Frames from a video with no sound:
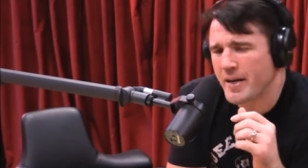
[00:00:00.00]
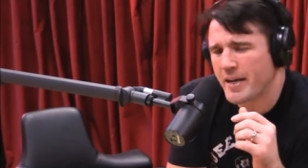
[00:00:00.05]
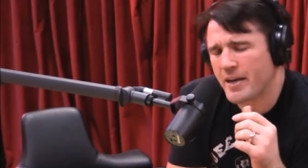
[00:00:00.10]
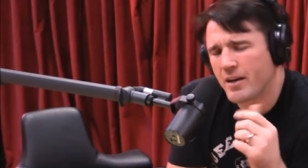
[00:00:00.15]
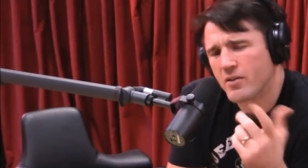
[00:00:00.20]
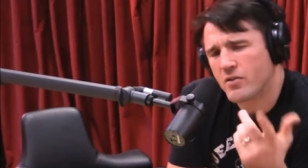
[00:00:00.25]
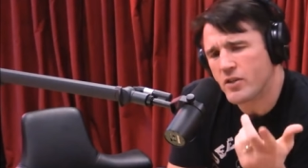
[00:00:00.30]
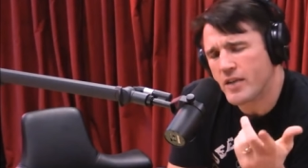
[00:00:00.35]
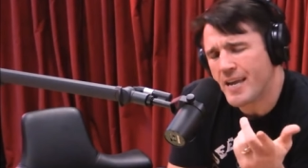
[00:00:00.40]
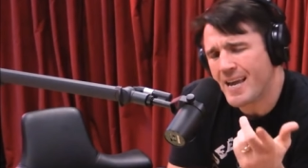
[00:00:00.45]
And he
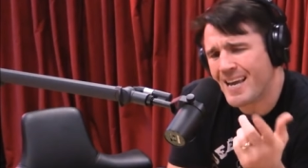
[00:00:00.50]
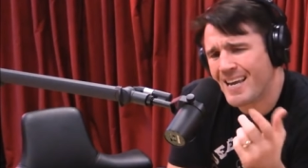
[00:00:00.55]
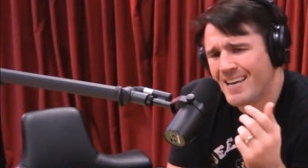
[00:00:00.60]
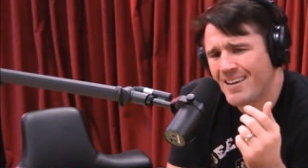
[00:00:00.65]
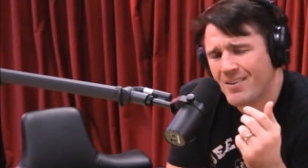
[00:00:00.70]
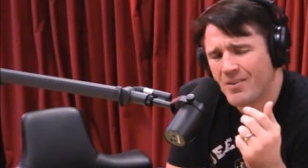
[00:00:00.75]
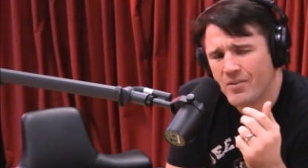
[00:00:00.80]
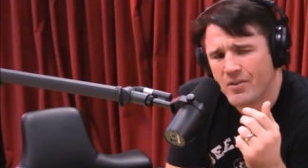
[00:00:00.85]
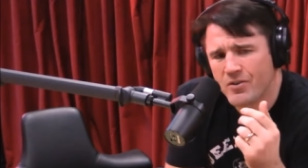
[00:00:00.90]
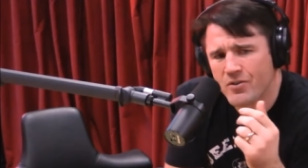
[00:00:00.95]
goes, "Yeah,
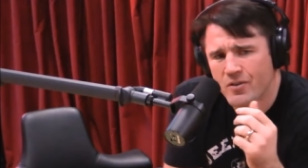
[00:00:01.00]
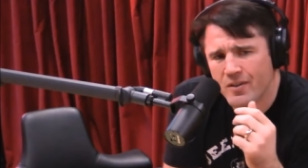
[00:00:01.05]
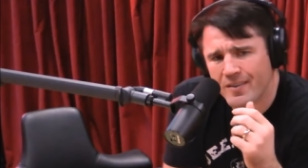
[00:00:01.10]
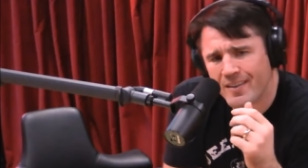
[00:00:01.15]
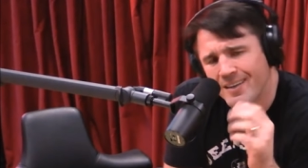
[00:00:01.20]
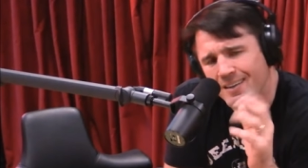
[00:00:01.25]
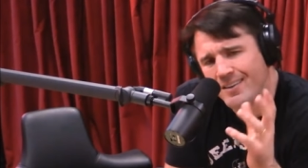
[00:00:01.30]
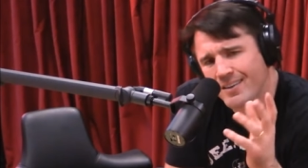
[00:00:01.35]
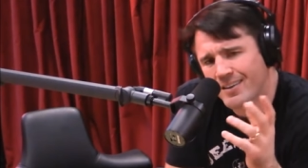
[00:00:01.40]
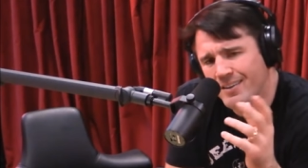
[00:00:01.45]
you know, the
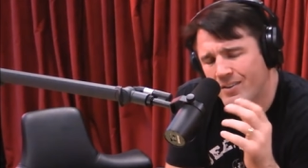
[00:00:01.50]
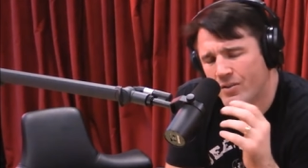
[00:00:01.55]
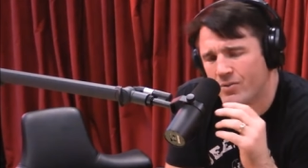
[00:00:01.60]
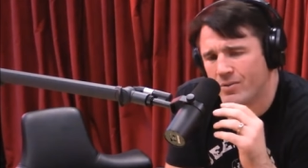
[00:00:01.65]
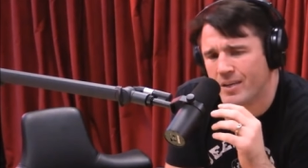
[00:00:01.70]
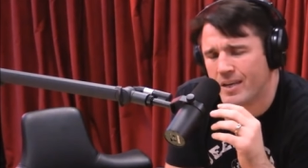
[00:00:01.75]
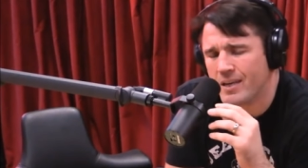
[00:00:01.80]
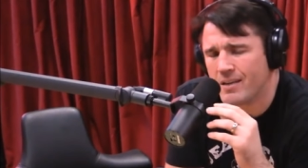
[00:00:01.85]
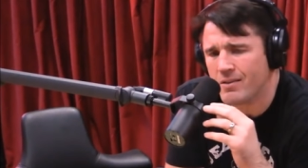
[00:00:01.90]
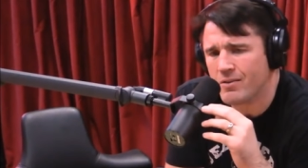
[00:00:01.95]
the, the
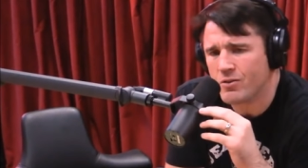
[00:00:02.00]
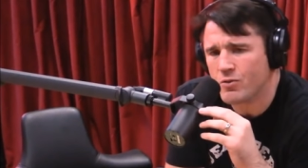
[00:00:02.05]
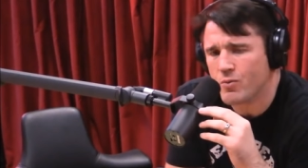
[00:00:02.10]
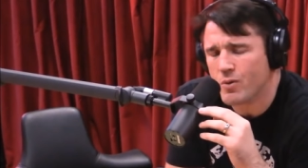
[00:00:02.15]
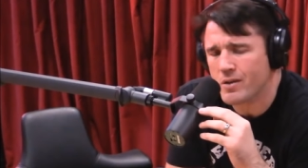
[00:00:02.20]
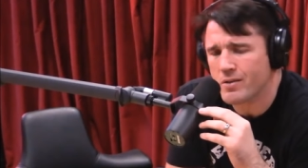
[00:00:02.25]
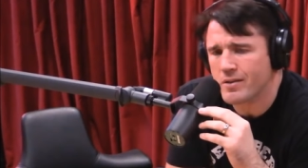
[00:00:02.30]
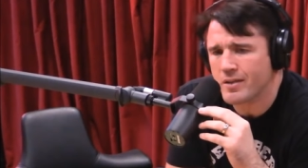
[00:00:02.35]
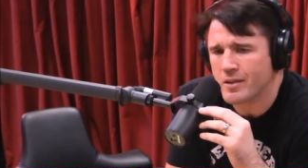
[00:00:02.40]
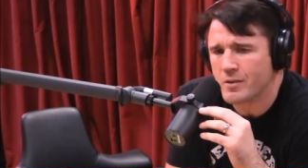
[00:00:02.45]
two kilos
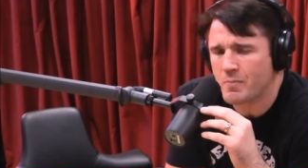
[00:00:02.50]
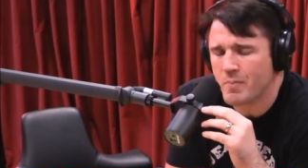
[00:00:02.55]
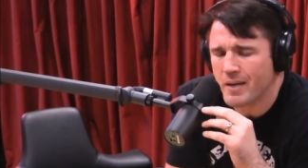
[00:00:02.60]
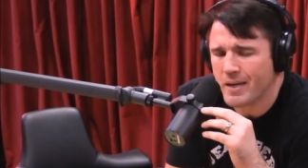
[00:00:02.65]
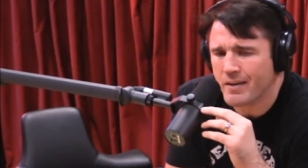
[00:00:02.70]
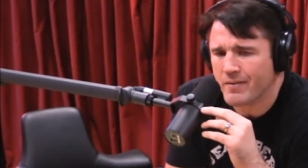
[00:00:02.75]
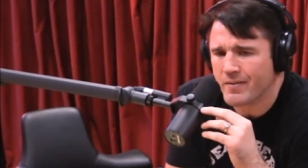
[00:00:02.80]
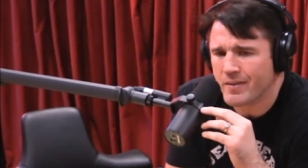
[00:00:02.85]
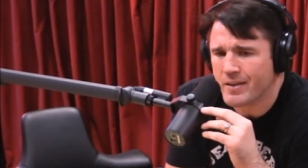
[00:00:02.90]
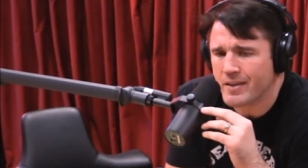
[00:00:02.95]
wasn't as
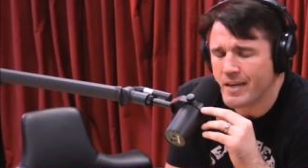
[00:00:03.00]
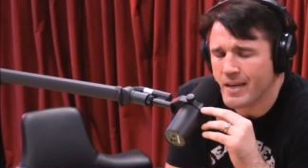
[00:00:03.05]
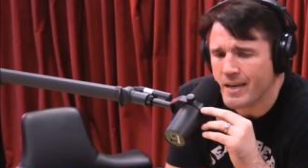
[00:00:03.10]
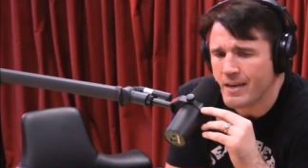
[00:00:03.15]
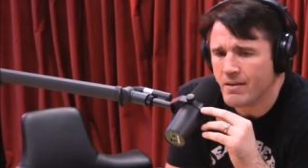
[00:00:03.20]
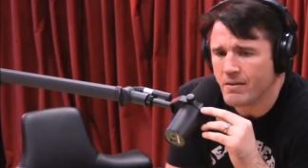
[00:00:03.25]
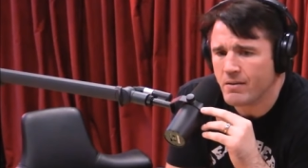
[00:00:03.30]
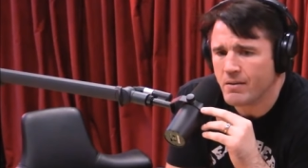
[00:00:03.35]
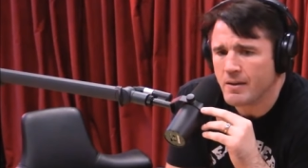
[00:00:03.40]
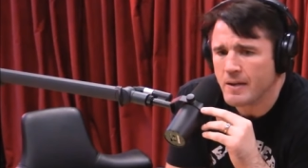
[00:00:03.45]
big of a
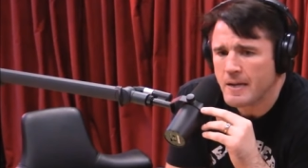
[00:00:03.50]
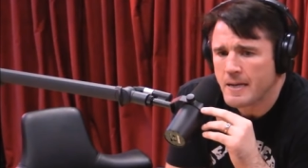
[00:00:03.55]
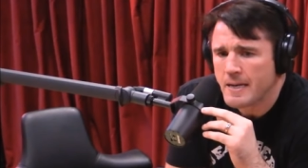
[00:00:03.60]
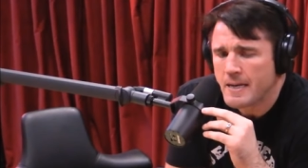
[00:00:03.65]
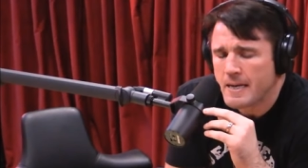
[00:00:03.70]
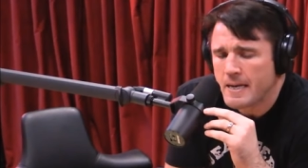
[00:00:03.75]
deal."